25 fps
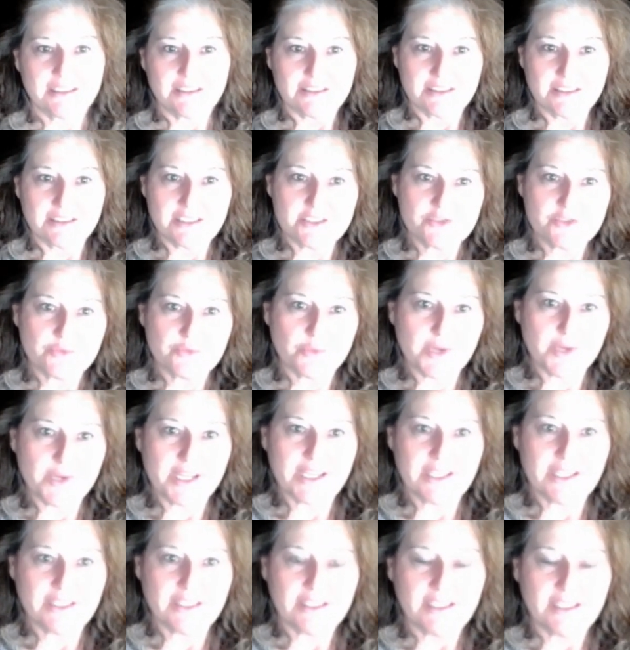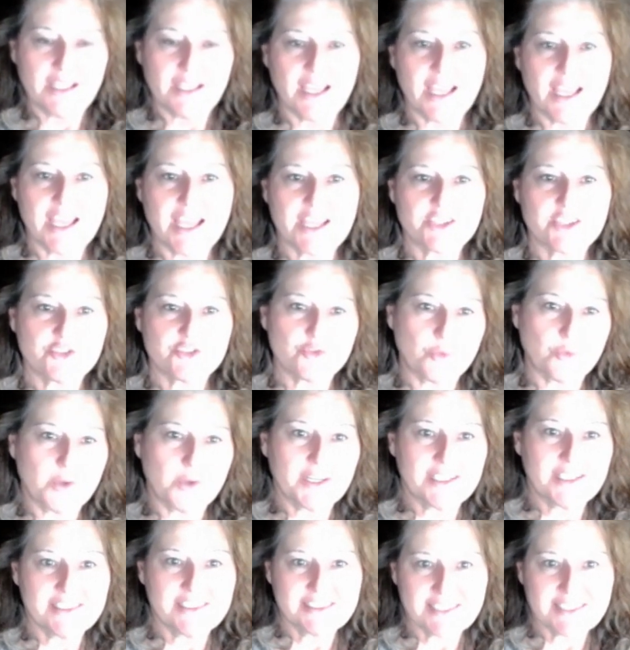This ring and
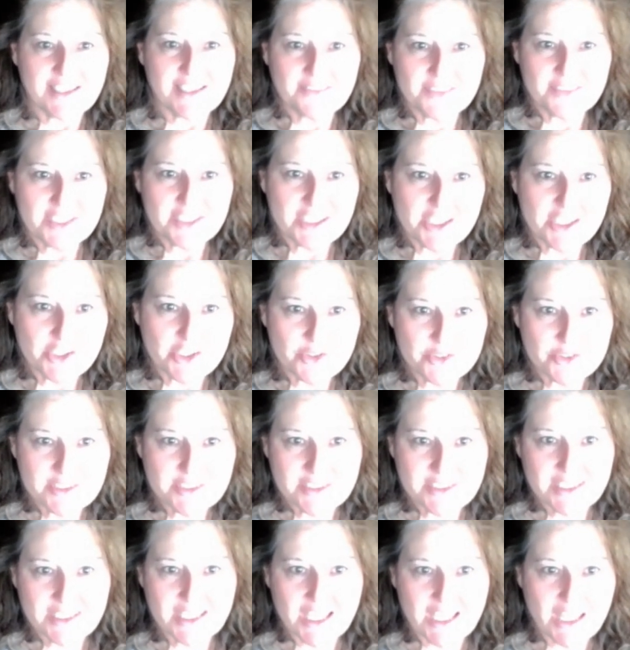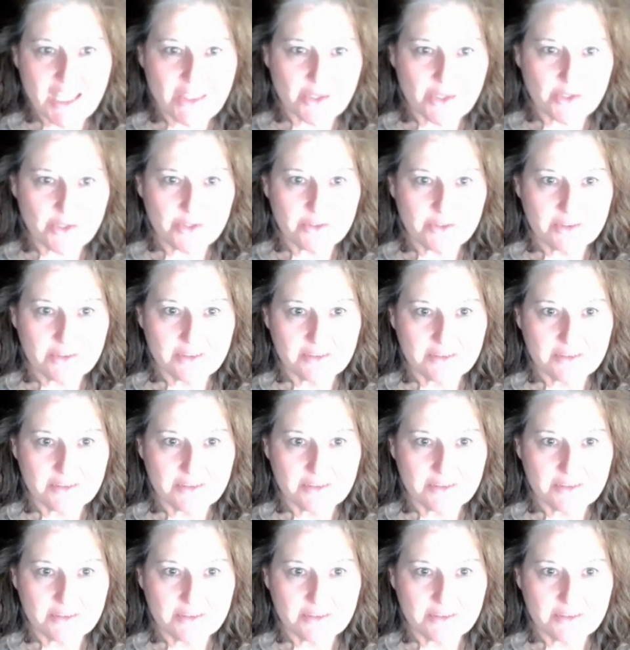27 years together,